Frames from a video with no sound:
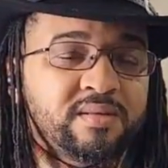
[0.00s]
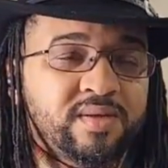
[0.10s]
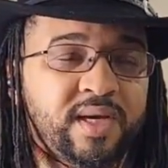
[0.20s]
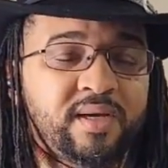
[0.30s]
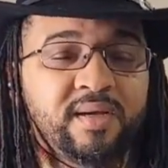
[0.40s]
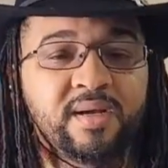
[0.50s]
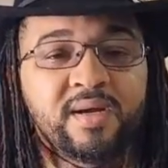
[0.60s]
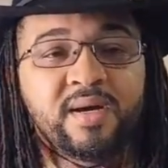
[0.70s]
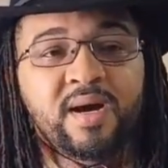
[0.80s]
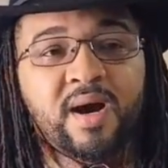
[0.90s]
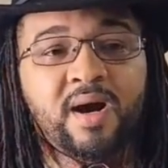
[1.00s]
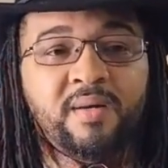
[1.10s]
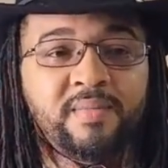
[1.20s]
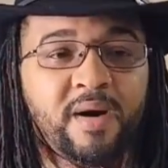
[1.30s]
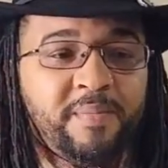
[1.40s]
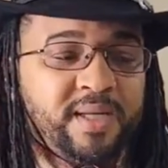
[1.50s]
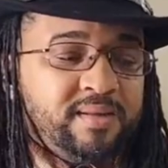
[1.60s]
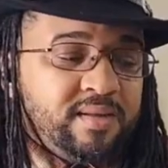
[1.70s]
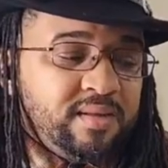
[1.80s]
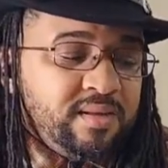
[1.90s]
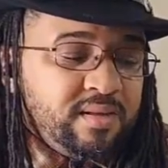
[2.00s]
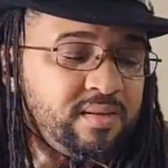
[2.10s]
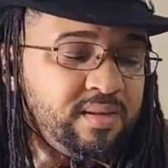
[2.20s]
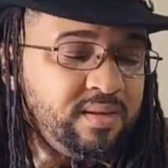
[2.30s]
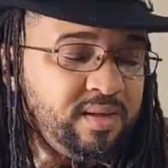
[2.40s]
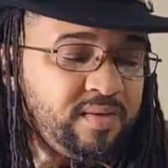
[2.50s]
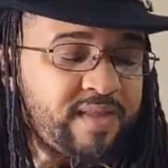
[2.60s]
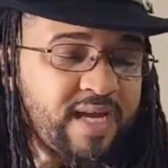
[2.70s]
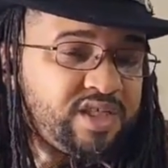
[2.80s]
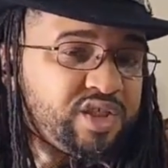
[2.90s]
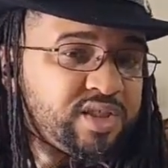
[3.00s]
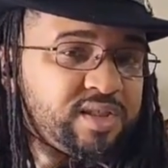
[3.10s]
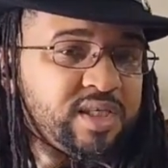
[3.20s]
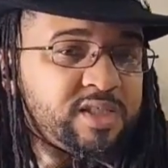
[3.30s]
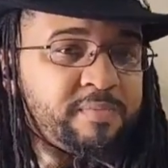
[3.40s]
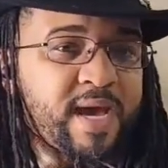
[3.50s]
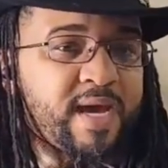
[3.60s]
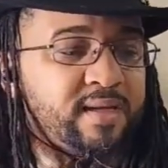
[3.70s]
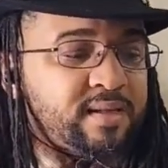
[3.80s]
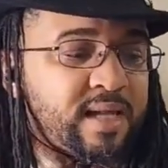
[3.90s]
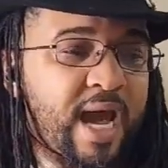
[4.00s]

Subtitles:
Okay, but that's just this bag.